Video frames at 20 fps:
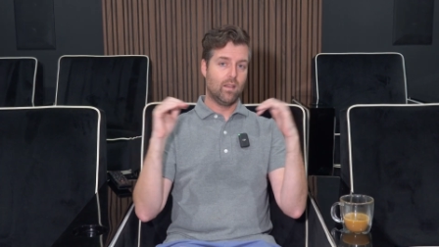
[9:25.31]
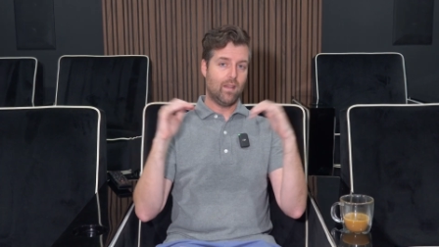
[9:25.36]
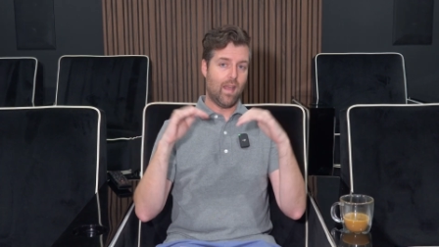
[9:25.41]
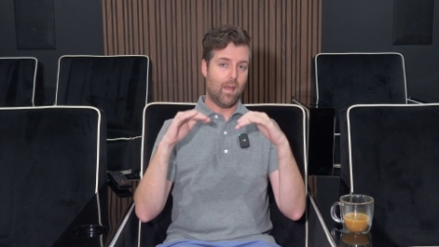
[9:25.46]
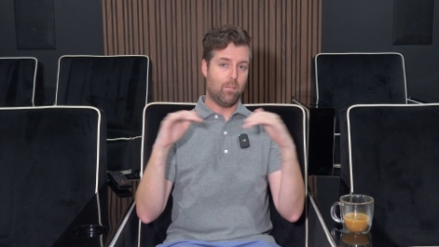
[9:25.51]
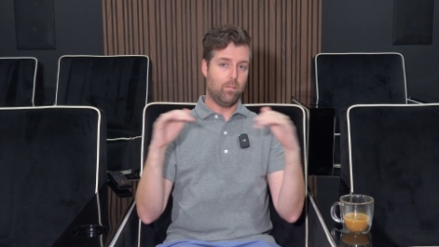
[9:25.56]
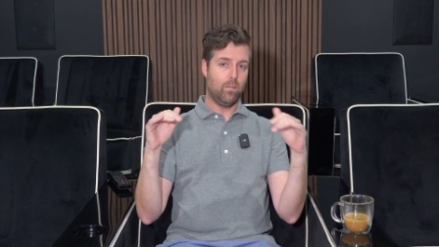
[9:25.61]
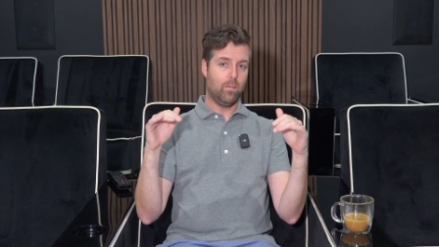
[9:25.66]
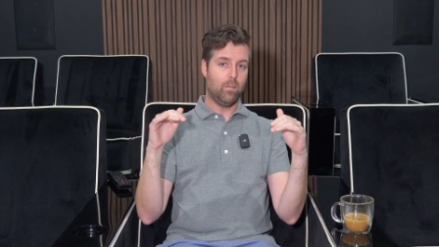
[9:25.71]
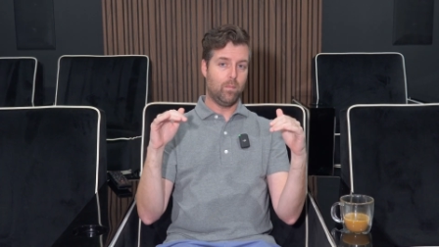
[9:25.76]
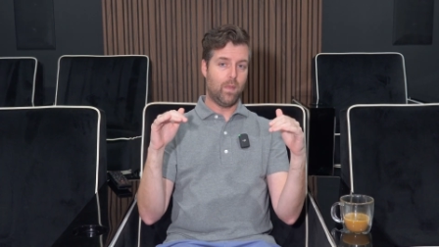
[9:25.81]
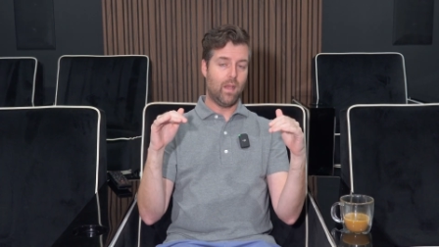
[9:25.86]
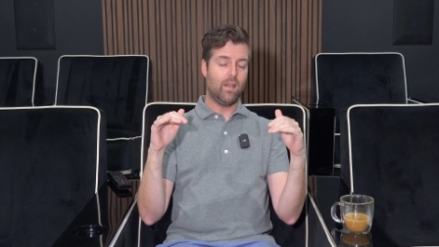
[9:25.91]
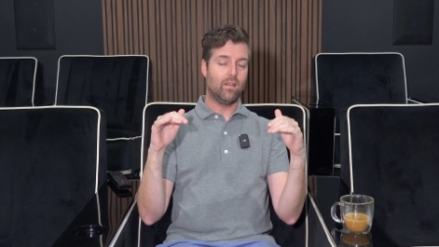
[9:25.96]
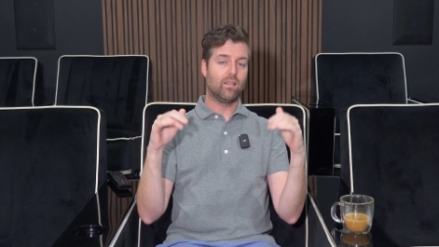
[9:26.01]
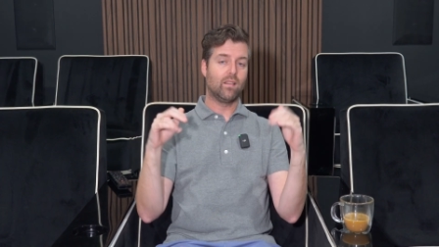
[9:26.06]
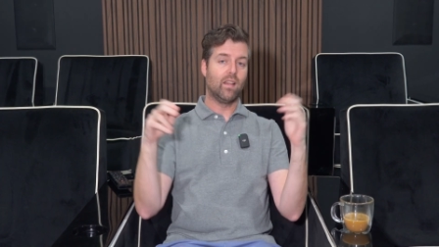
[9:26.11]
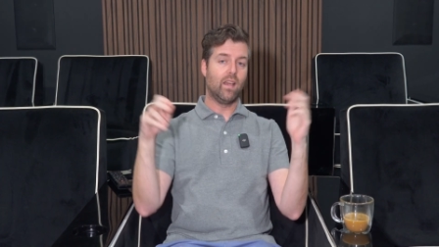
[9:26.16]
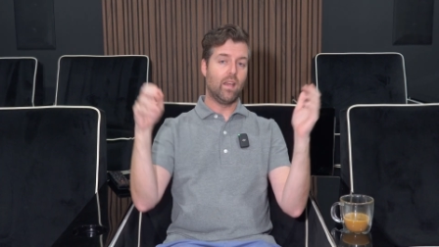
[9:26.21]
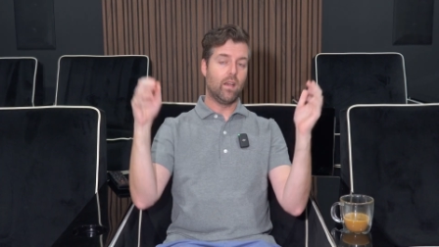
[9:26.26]
that
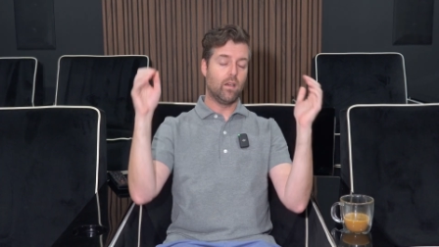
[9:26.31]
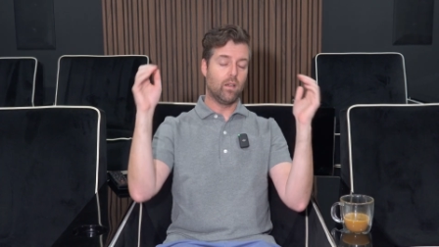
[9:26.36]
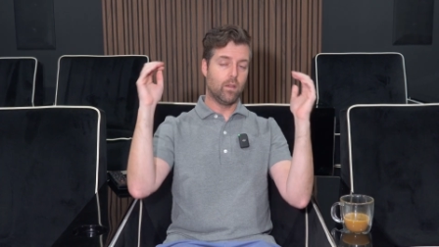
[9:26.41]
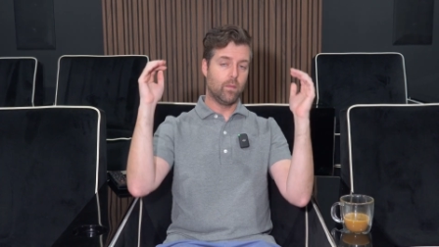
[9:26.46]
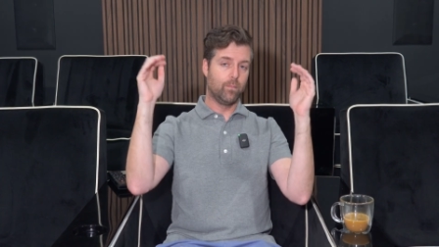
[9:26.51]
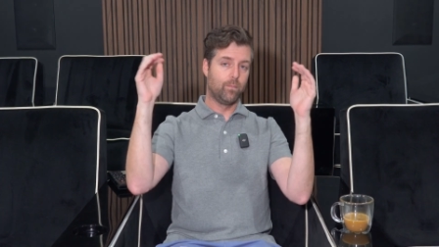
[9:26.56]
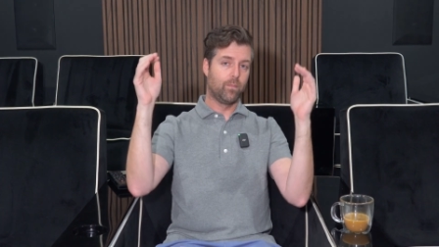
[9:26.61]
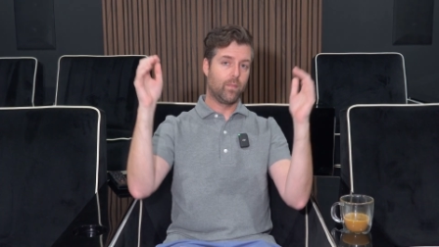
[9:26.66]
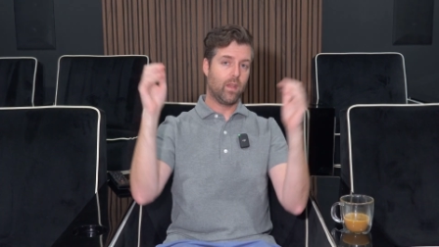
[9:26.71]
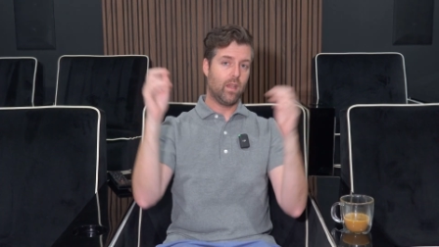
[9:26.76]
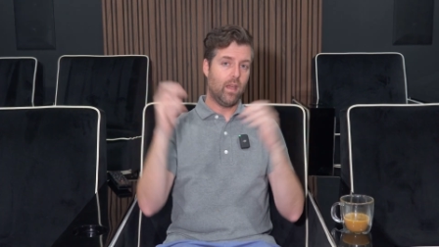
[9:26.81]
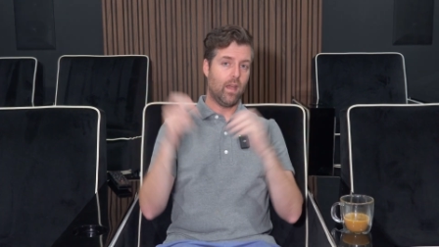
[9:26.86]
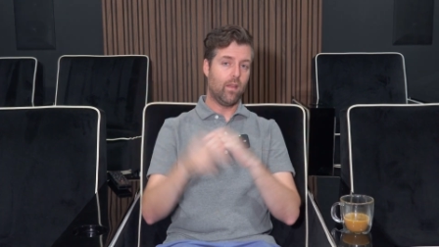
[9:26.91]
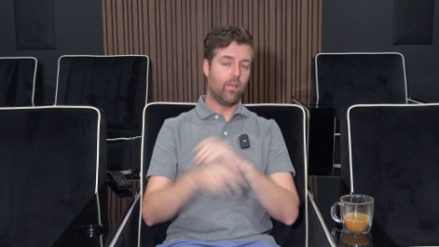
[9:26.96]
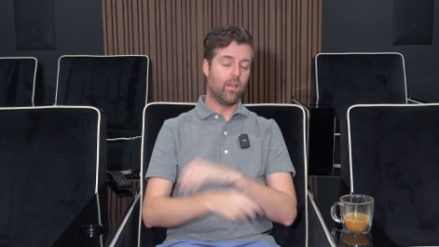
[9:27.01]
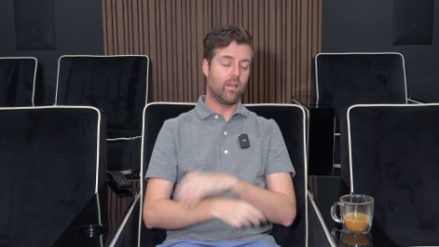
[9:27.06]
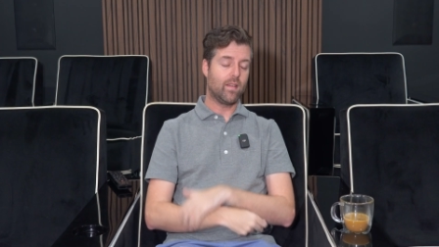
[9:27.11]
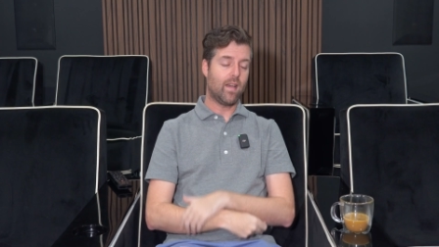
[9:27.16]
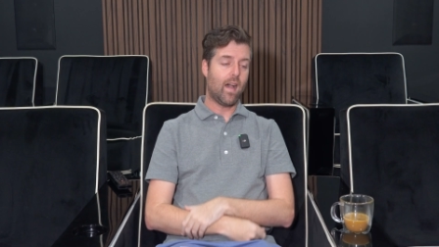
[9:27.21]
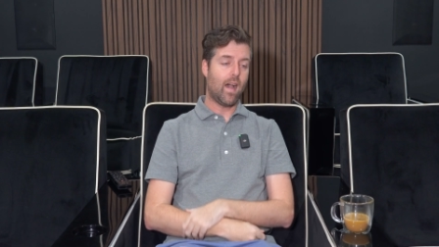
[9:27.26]
base layer,
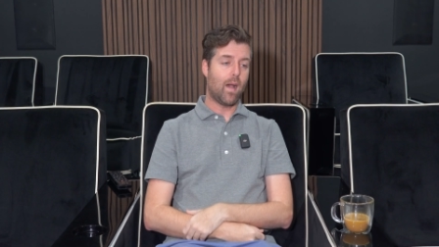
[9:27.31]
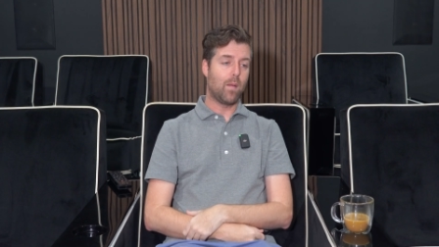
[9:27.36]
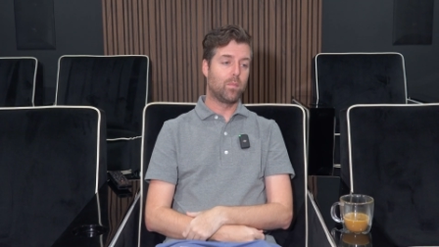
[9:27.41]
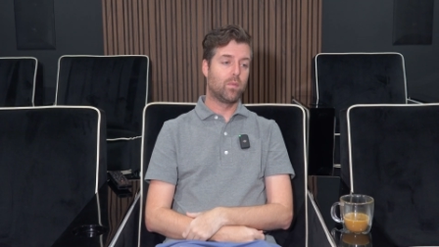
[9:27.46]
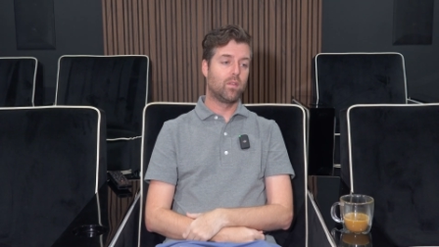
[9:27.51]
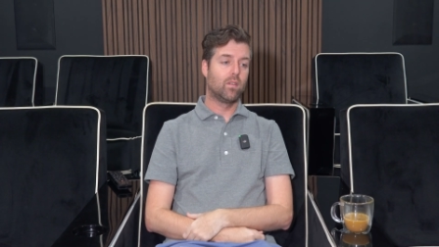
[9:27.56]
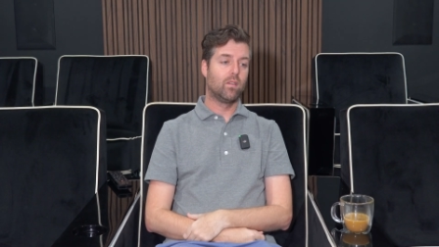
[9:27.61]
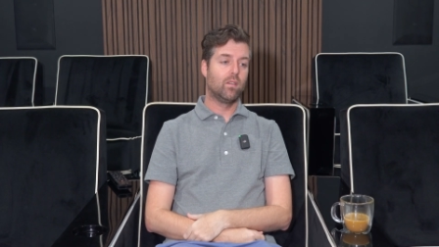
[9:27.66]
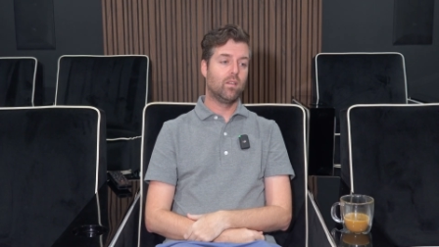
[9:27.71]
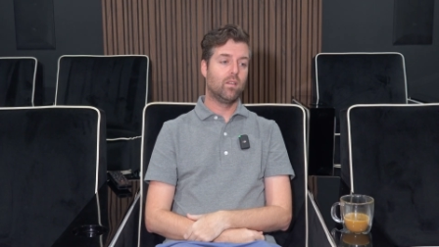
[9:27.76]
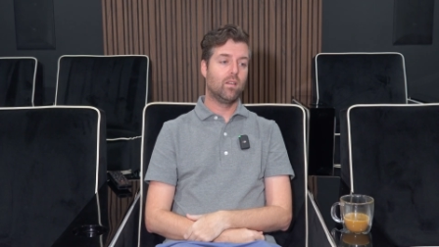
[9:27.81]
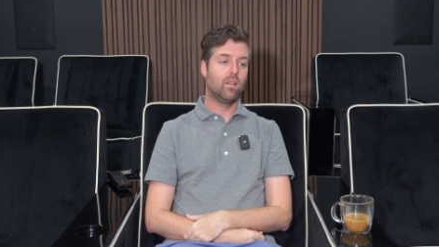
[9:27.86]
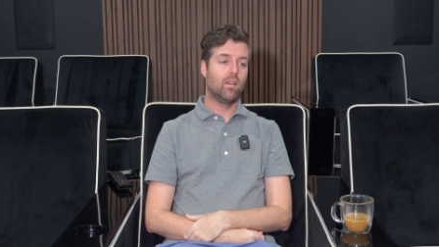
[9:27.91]
and the tops.